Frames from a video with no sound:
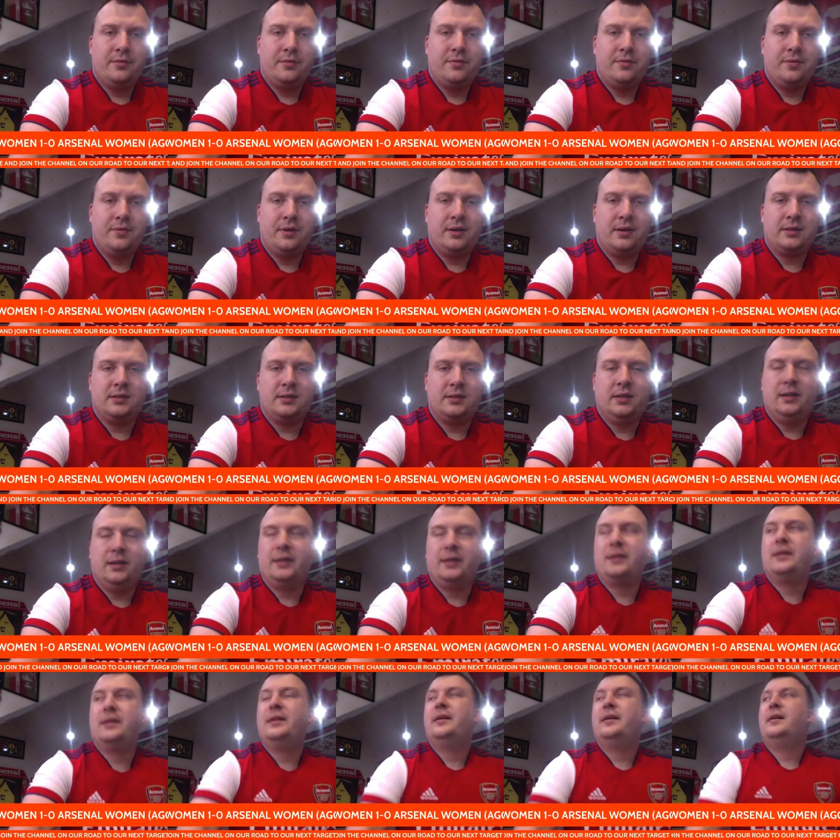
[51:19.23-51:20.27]
Fuck's sake.
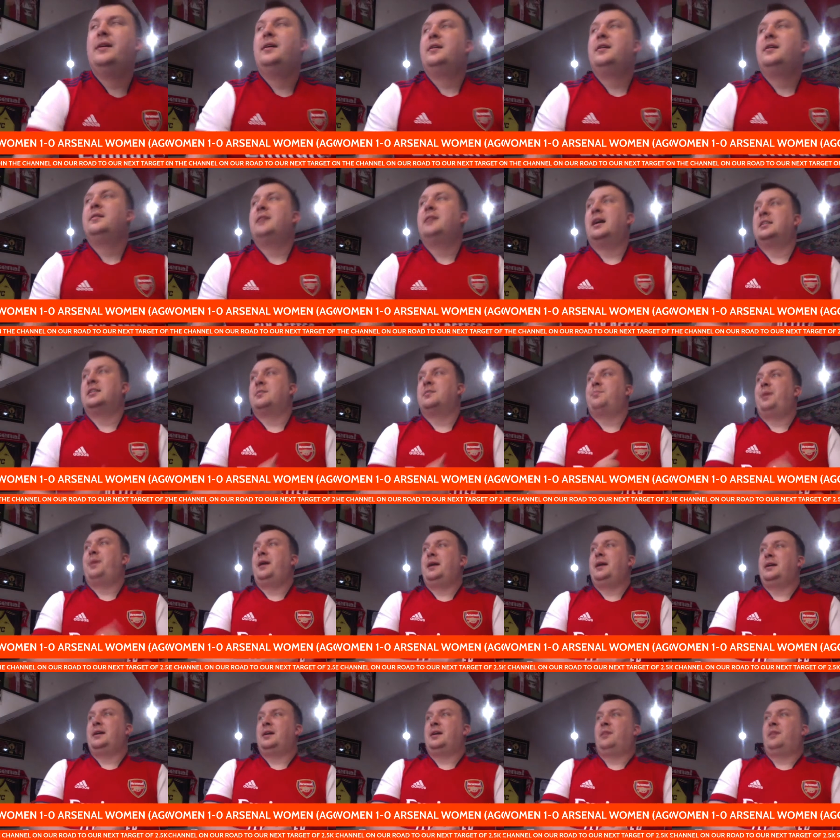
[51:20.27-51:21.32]
That a
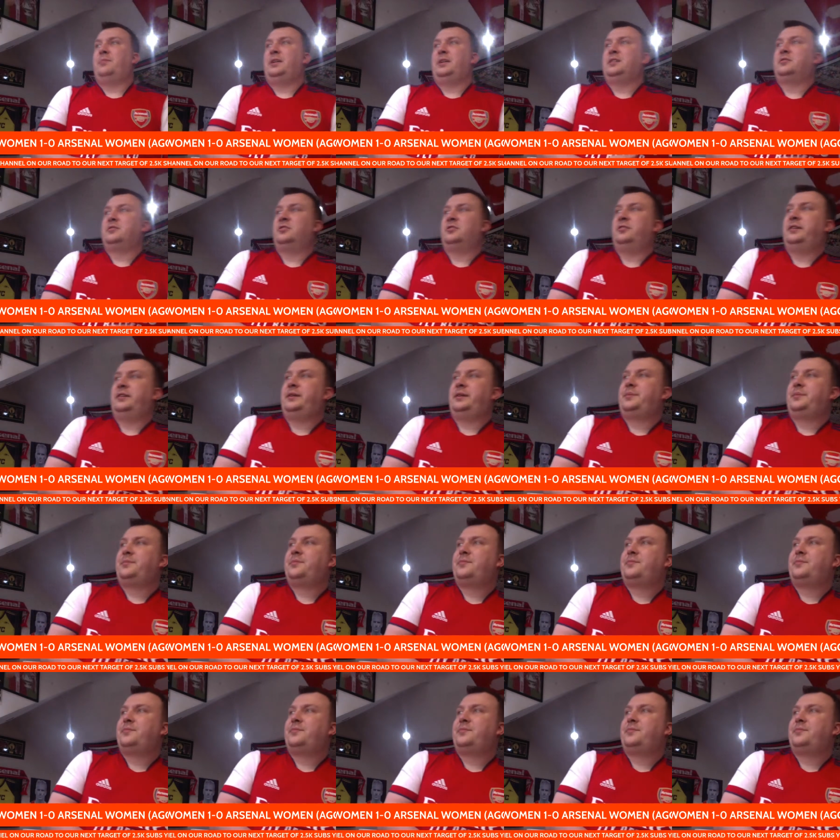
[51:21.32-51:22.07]
betting company, sorry.